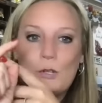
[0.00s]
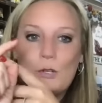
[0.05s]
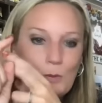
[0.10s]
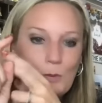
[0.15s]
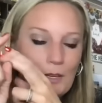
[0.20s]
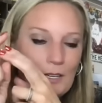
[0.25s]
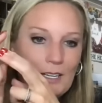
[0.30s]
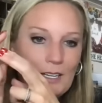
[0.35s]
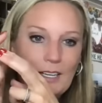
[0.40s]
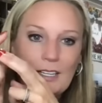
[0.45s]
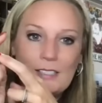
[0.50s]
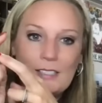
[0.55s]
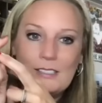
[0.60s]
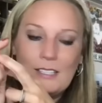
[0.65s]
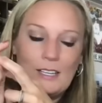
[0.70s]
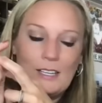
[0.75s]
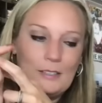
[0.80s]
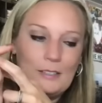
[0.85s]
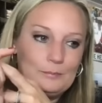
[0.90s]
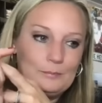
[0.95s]
blankets
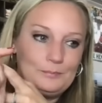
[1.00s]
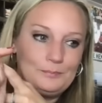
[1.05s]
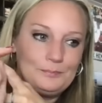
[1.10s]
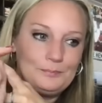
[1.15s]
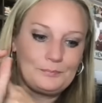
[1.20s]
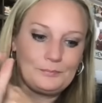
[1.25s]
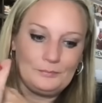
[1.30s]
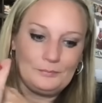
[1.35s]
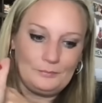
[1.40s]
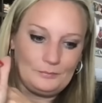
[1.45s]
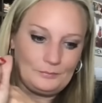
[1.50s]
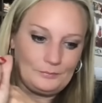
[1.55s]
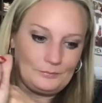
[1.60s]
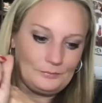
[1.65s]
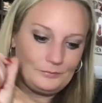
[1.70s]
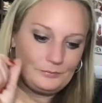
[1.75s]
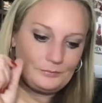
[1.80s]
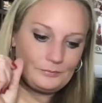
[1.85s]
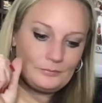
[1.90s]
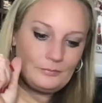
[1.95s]
and
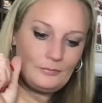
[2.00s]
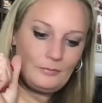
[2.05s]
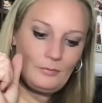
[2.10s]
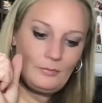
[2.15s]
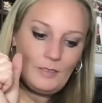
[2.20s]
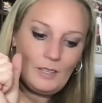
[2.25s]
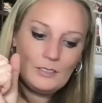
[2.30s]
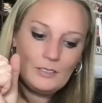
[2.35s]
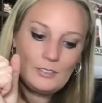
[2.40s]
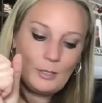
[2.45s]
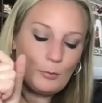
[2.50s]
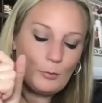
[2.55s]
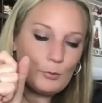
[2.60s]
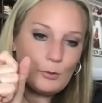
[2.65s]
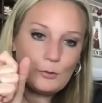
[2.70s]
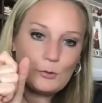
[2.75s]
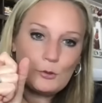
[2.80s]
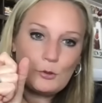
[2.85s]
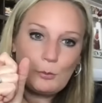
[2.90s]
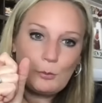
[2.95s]

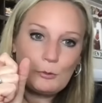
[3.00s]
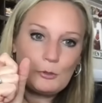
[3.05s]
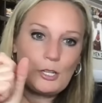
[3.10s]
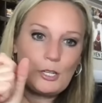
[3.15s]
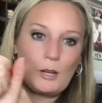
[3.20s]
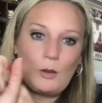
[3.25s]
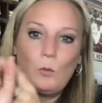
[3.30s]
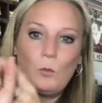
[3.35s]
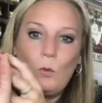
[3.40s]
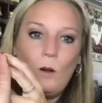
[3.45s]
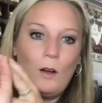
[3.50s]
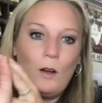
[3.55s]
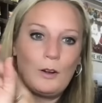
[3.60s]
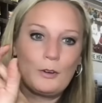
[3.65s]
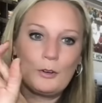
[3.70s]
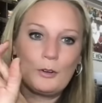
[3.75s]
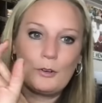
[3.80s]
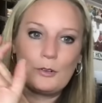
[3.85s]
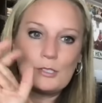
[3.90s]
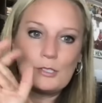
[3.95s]
double, triple check
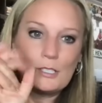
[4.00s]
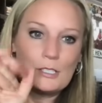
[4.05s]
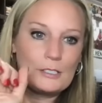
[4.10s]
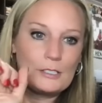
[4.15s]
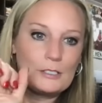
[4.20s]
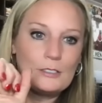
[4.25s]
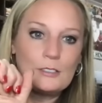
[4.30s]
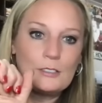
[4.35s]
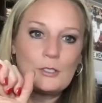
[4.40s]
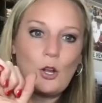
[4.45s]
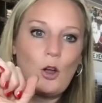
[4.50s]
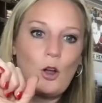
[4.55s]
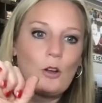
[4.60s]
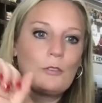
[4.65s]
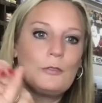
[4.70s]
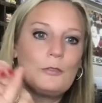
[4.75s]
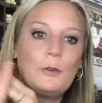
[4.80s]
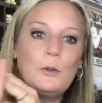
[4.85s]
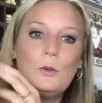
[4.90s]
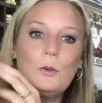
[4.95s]
waters and dog
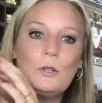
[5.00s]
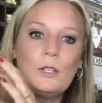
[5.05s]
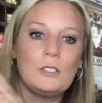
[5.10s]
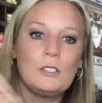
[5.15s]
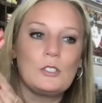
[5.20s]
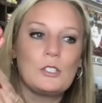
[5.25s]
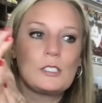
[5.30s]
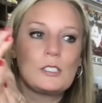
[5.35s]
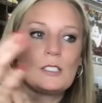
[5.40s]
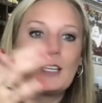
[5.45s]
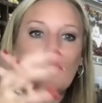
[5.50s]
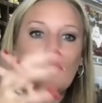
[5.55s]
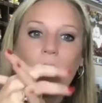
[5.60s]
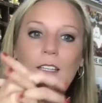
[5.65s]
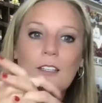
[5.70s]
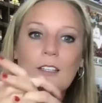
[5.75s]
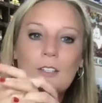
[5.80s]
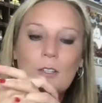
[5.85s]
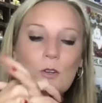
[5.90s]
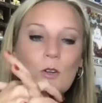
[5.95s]
food and just like,
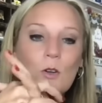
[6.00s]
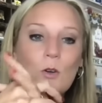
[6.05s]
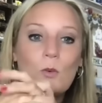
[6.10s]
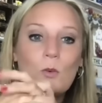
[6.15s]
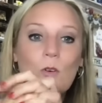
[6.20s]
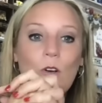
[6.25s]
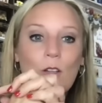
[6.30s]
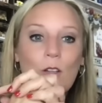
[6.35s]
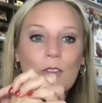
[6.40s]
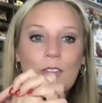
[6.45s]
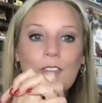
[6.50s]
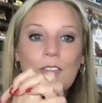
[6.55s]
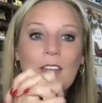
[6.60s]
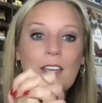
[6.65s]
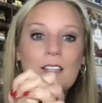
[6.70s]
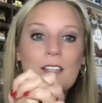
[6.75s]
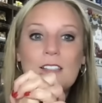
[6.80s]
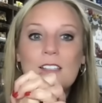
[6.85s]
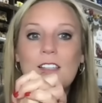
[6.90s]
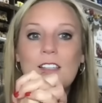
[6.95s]
all the
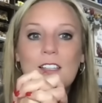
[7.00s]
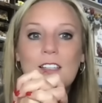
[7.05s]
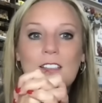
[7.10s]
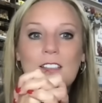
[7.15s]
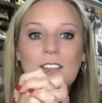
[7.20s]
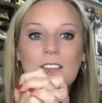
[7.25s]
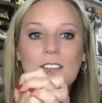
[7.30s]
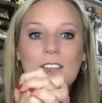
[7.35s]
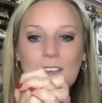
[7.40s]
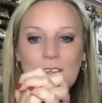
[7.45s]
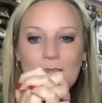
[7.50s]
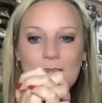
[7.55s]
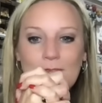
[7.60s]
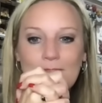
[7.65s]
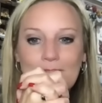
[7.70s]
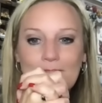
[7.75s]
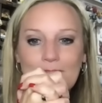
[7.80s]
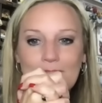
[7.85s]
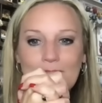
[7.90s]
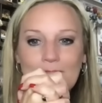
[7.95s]
things. And then
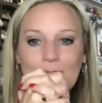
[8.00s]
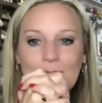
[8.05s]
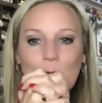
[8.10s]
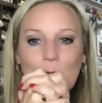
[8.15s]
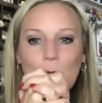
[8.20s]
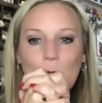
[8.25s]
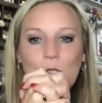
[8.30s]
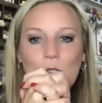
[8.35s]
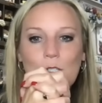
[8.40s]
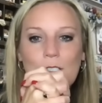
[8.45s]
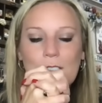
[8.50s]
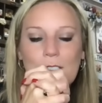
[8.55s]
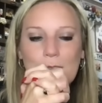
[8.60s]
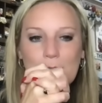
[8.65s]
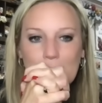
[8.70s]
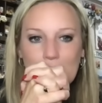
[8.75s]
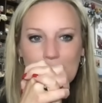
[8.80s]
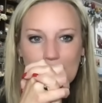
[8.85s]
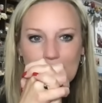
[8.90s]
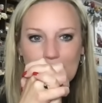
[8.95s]
it was
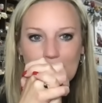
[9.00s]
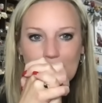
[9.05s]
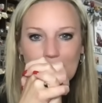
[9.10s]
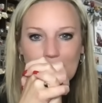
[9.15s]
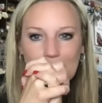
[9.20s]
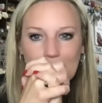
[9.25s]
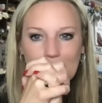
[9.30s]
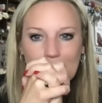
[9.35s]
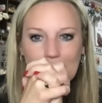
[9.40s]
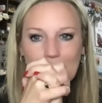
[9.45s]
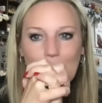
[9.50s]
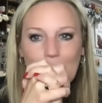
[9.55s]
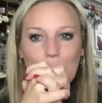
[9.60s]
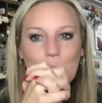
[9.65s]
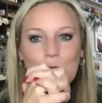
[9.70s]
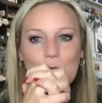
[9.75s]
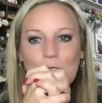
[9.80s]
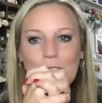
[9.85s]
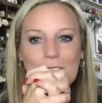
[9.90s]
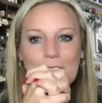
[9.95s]

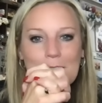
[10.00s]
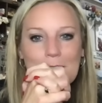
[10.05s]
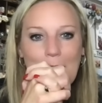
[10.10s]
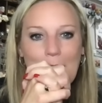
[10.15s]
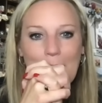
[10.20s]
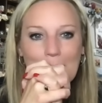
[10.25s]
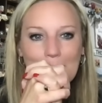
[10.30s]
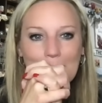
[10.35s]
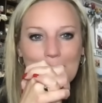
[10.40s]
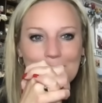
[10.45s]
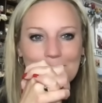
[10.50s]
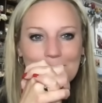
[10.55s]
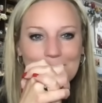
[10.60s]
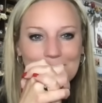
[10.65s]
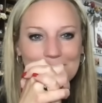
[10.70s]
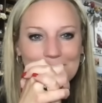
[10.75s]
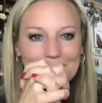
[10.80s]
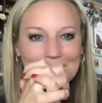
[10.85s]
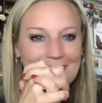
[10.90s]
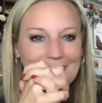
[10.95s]
just a day.
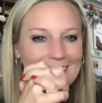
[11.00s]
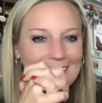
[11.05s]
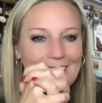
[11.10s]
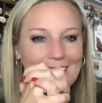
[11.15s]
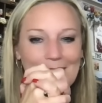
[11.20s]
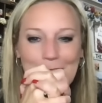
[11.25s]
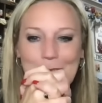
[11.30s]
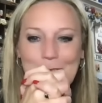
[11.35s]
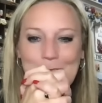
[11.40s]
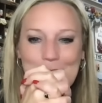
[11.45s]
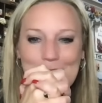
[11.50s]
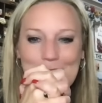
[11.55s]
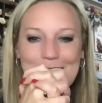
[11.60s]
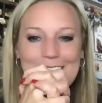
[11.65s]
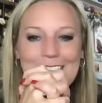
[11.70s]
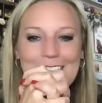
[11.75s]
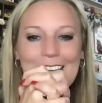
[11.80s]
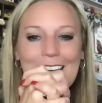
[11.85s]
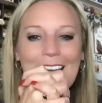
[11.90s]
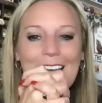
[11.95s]
It was just
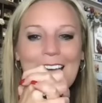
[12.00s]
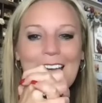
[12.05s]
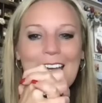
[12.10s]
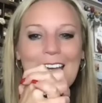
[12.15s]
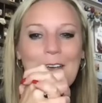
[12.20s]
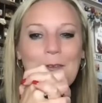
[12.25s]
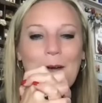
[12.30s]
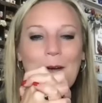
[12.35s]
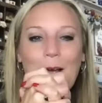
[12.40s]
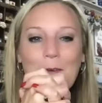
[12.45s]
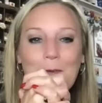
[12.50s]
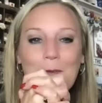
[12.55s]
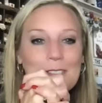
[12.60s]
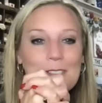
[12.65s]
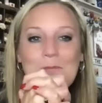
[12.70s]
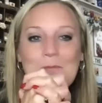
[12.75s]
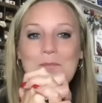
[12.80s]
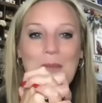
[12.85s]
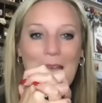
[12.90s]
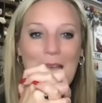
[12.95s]
I
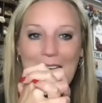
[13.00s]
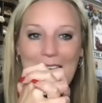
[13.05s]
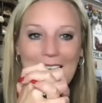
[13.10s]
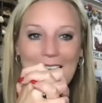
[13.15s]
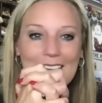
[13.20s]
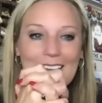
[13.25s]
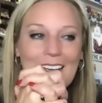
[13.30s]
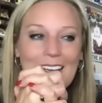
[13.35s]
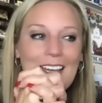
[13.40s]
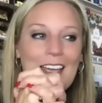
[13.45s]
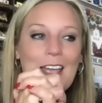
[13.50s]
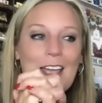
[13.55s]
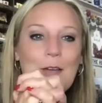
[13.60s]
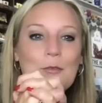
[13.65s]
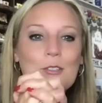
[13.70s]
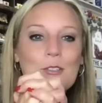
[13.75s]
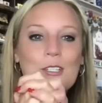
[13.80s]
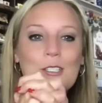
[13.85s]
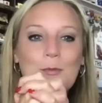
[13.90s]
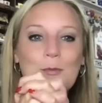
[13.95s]
wasn't mad. It was
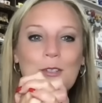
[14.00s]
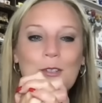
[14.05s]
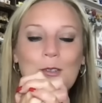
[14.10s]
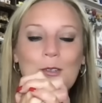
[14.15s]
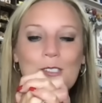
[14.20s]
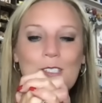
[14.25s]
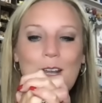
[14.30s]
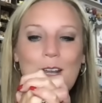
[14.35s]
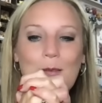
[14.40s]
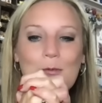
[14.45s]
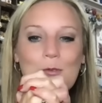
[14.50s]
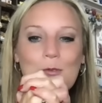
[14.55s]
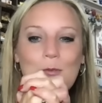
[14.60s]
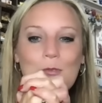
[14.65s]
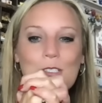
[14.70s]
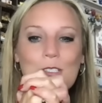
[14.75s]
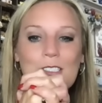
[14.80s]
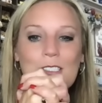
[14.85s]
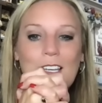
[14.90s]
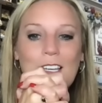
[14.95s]
just one of those times where I'm
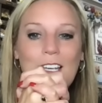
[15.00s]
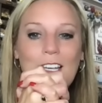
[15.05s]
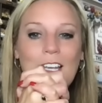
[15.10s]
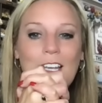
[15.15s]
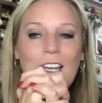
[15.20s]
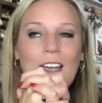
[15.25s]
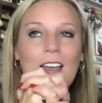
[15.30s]
just like,